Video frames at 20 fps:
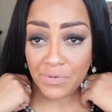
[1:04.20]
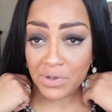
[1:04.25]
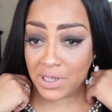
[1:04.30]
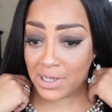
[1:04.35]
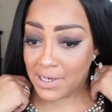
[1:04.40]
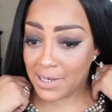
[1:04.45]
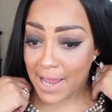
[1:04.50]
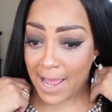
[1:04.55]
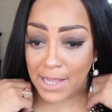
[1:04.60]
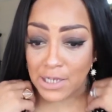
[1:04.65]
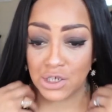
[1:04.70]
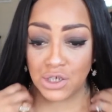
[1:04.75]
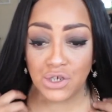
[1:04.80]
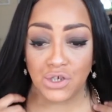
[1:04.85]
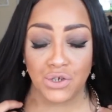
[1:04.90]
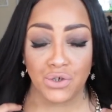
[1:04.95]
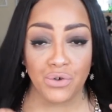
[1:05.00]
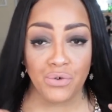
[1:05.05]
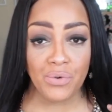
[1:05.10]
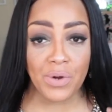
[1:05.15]
really nice
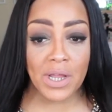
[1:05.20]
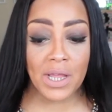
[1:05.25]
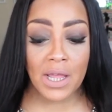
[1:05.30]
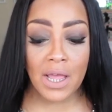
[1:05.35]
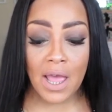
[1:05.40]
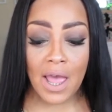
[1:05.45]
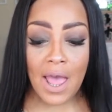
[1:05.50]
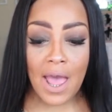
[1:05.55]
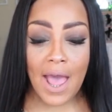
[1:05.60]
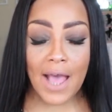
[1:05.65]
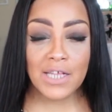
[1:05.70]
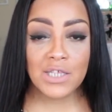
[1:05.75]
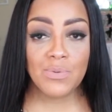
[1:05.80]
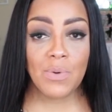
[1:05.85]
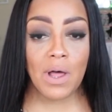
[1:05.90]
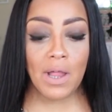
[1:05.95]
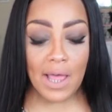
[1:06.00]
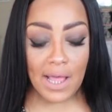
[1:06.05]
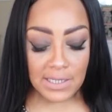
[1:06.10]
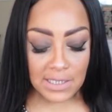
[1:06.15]
jewelry, as
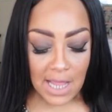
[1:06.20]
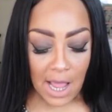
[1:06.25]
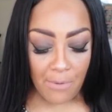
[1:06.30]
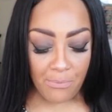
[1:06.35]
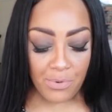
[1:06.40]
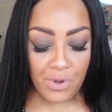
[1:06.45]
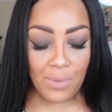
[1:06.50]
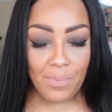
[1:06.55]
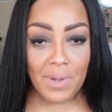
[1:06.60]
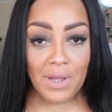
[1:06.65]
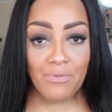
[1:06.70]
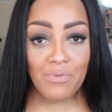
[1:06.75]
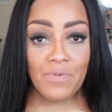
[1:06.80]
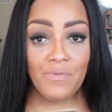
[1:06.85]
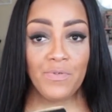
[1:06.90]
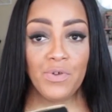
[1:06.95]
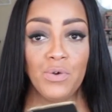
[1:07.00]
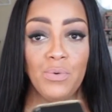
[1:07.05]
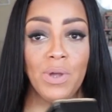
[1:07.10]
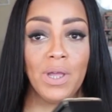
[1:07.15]
well as I will be
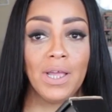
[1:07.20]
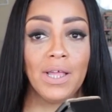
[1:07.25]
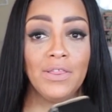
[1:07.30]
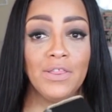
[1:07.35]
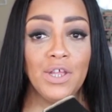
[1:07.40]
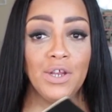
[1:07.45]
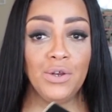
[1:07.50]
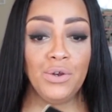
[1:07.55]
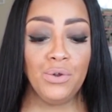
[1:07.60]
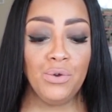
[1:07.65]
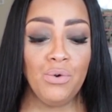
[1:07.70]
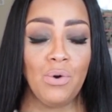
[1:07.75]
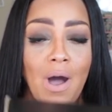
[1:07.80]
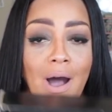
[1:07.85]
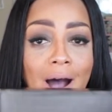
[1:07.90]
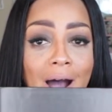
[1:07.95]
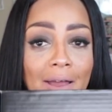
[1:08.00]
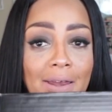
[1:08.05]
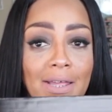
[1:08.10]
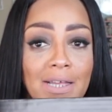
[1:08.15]
reviewing the new
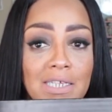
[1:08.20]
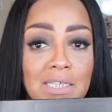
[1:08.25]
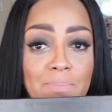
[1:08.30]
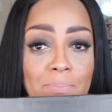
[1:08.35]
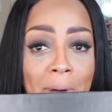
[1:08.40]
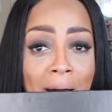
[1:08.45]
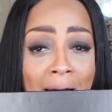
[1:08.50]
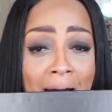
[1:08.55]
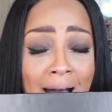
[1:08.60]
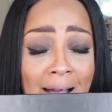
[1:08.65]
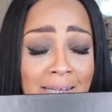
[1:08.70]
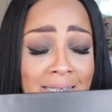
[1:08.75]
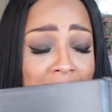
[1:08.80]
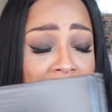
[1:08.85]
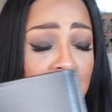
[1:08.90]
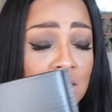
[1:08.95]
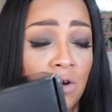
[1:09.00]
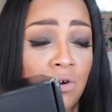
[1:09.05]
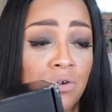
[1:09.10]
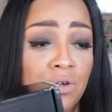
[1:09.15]
Onyx
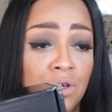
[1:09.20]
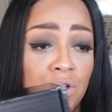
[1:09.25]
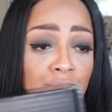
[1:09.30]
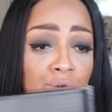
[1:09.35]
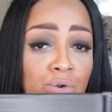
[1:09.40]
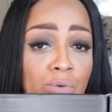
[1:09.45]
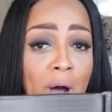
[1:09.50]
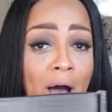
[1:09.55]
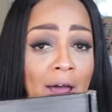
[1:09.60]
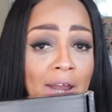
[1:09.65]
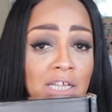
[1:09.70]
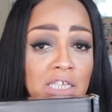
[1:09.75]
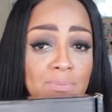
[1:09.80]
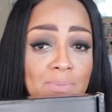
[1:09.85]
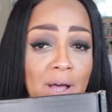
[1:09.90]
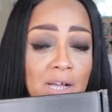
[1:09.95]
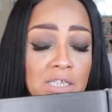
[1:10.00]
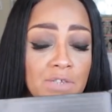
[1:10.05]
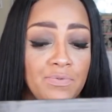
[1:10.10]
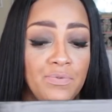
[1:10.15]
Box on the new Onyx
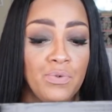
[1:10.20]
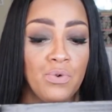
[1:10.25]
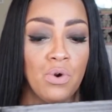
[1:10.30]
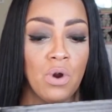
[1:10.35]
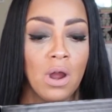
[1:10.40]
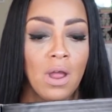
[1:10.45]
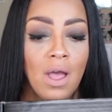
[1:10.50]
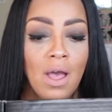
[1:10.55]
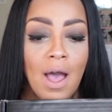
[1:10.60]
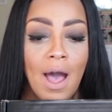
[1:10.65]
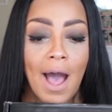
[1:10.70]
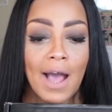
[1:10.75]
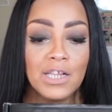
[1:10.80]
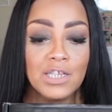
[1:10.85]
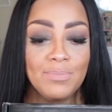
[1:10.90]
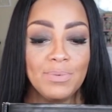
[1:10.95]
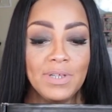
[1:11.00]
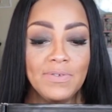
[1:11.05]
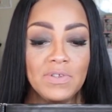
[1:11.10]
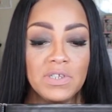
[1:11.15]
Box for,
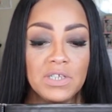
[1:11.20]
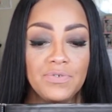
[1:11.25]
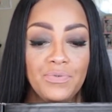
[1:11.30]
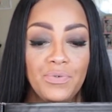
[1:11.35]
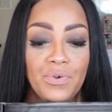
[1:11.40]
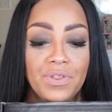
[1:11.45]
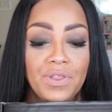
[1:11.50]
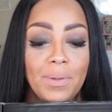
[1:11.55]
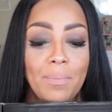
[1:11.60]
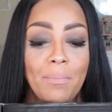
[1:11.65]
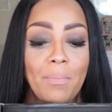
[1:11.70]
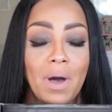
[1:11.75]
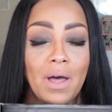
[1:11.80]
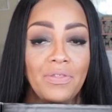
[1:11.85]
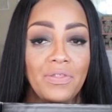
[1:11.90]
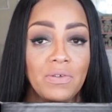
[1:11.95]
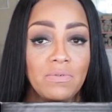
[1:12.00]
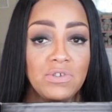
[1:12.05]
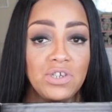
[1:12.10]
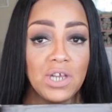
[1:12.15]
I believe this is for the
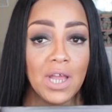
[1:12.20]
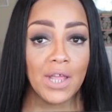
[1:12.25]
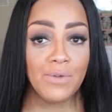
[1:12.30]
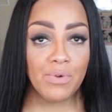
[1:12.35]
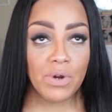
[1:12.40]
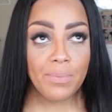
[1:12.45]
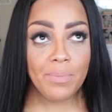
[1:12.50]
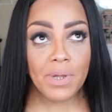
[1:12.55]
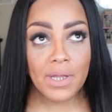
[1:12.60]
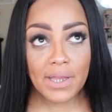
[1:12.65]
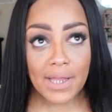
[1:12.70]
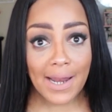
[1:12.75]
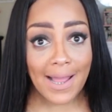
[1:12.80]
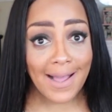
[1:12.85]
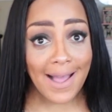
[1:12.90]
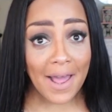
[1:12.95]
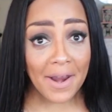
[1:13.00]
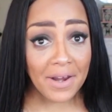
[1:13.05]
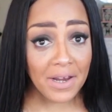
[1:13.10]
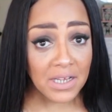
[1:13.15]
month of January, being that
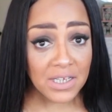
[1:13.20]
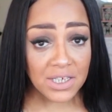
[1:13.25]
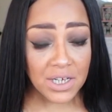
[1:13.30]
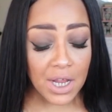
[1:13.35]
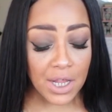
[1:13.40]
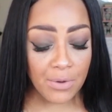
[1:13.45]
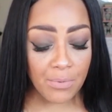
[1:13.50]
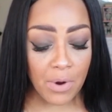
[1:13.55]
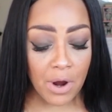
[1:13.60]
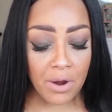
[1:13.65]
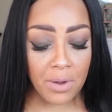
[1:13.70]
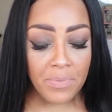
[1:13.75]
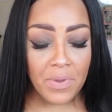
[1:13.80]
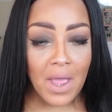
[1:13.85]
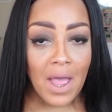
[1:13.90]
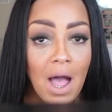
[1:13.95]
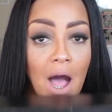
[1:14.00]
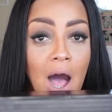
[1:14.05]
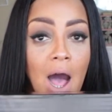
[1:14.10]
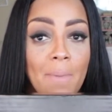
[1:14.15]
I got it in January.
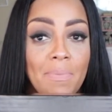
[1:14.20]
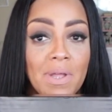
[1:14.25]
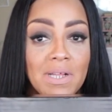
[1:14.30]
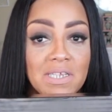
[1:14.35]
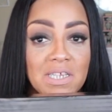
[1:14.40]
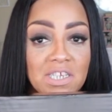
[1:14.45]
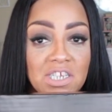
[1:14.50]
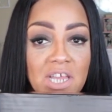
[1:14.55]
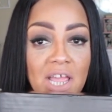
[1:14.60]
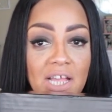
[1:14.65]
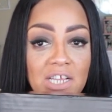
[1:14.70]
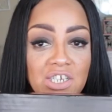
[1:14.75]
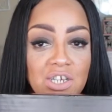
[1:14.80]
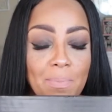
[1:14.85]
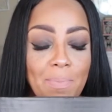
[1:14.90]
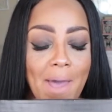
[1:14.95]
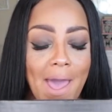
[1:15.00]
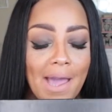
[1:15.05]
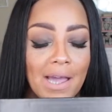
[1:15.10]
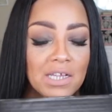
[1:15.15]
Um, they did change
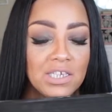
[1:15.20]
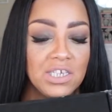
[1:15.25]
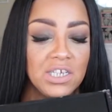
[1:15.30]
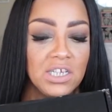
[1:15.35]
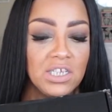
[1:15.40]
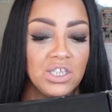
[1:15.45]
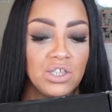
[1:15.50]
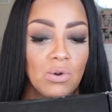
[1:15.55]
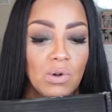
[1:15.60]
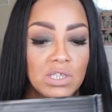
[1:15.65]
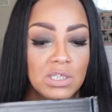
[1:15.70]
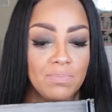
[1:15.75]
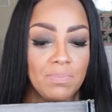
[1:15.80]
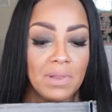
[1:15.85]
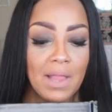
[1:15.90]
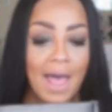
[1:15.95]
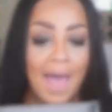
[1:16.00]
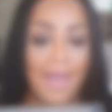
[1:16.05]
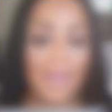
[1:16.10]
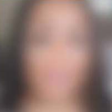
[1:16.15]
their packaging, so it's
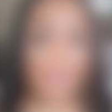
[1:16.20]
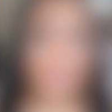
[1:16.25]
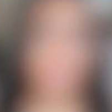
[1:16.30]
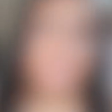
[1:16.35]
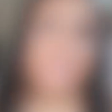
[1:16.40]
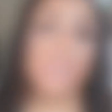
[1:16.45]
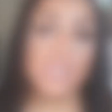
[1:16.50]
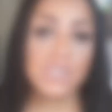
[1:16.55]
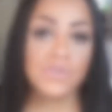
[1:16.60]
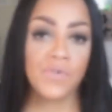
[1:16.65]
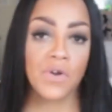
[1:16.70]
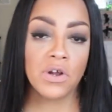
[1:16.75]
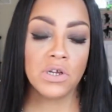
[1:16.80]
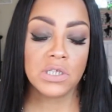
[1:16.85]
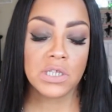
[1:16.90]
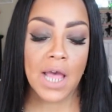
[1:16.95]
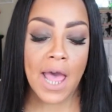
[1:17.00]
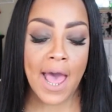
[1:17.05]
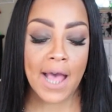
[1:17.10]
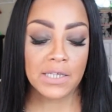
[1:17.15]
black. First things
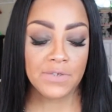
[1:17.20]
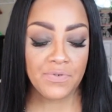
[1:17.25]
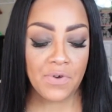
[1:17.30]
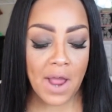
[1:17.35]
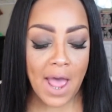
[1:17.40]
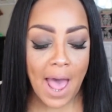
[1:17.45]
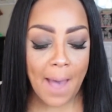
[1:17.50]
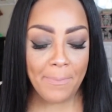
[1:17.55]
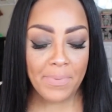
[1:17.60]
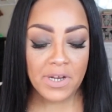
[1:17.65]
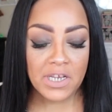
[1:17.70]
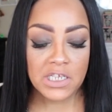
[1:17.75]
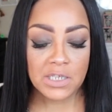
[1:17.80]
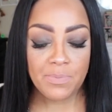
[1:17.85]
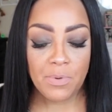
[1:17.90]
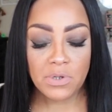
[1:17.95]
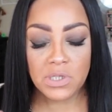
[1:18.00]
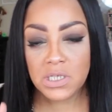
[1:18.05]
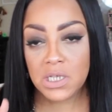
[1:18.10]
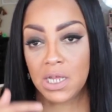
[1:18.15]
first, as for Happiness
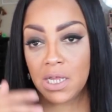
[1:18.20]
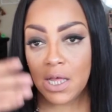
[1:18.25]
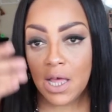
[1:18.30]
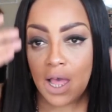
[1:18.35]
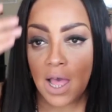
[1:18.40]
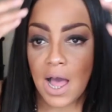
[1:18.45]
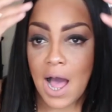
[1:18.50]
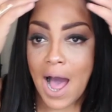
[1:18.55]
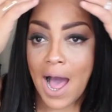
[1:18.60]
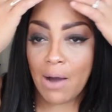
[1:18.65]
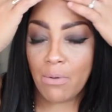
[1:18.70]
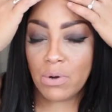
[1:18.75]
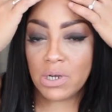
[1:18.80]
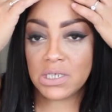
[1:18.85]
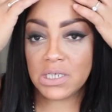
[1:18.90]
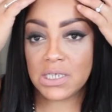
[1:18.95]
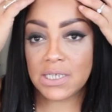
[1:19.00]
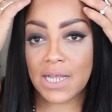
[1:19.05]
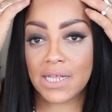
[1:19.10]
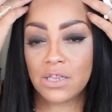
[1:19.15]
Boutique, I
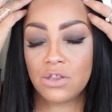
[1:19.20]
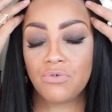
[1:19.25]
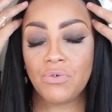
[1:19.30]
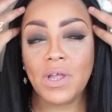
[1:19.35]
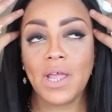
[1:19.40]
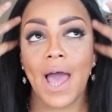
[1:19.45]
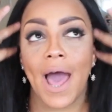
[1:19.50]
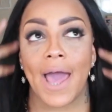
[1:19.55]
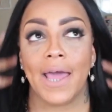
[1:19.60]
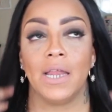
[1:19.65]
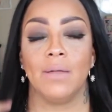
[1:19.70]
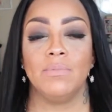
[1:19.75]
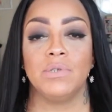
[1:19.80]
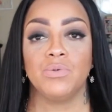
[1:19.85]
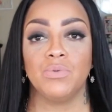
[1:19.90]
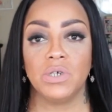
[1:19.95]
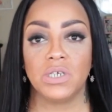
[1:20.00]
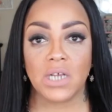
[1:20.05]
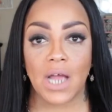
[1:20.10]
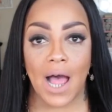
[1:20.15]
was sent three
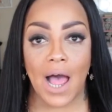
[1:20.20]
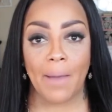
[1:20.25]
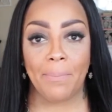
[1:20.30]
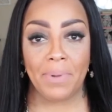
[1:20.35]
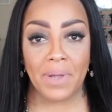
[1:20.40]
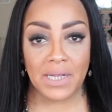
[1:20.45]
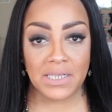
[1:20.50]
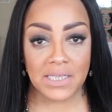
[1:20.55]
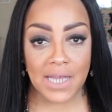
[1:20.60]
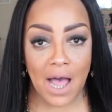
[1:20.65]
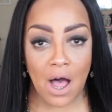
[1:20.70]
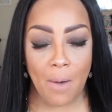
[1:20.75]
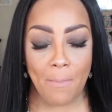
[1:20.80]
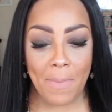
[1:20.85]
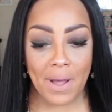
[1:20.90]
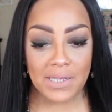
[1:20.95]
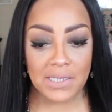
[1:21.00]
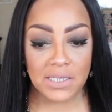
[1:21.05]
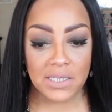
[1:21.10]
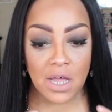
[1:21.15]
items which I picked out
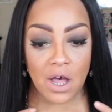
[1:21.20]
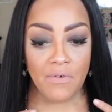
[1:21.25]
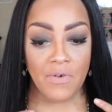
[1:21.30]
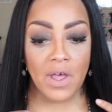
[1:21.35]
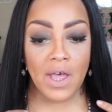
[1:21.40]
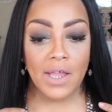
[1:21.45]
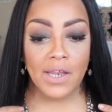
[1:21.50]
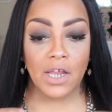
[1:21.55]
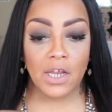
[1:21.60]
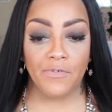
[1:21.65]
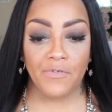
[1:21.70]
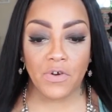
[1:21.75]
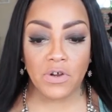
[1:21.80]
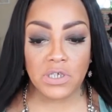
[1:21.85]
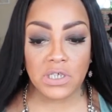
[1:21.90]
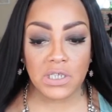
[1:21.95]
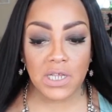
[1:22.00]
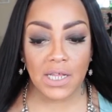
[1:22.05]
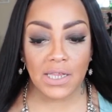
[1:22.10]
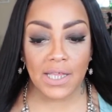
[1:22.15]
myself. Now the
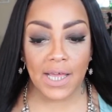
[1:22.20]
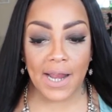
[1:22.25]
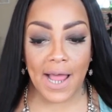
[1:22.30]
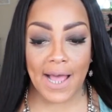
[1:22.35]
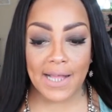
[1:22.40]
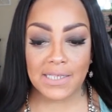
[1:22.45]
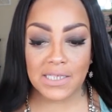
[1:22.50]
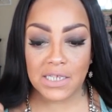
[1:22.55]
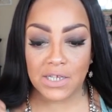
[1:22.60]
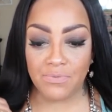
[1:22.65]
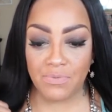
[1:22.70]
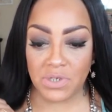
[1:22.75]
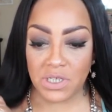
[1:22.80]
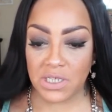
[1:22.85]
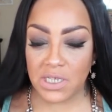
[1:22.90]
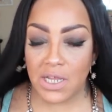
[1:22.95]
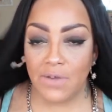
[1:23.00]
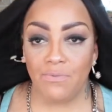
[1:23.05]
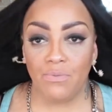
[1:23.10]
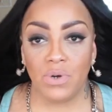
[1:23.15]
first thing that I did
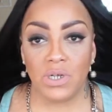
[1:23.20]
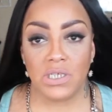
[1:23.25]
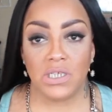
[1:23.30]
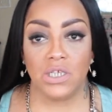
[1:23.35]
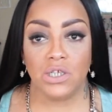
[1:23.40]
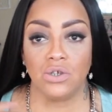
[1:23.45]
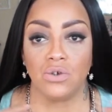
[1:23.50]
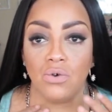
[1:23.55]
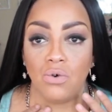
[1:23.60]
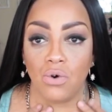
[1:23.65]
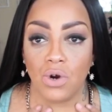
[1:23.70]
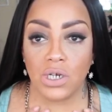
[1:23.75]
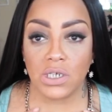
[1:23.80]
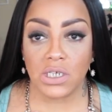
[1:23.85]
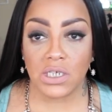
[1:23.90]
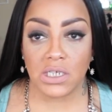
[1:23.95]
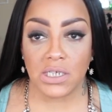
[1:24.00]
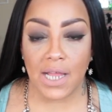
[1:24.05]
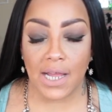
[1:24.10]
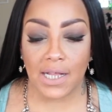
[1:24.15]
receive was this
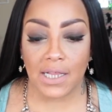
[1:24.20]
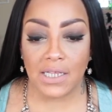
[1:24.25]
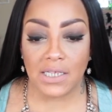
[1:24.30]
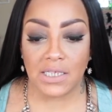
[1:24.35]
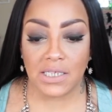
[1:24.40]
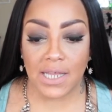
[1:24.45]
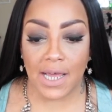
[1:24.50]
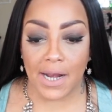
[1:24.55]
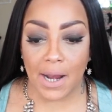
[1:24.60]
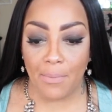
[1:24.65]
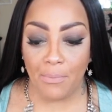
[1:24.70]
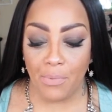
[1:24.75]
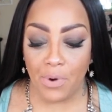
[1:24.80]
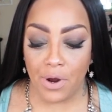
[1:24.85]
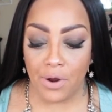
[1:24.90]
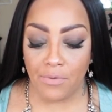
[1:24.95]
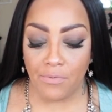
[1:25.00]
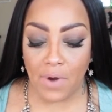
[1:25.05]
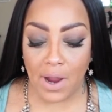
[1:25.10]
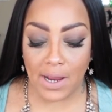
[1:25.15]
gorgeous necklace that I'm
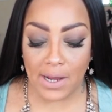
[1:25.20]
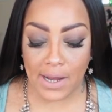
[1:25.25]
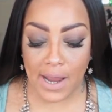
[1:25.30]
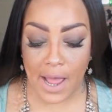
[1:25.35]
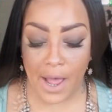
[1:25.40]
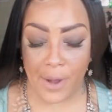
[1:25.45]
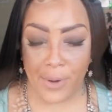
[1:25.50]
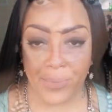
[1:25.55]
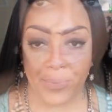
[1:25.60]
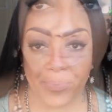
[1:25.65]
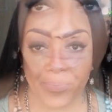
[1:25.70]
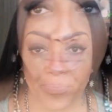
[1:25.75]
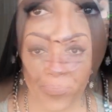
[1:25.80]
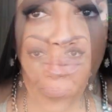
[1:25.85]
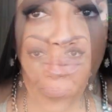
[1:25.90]
wearing right now.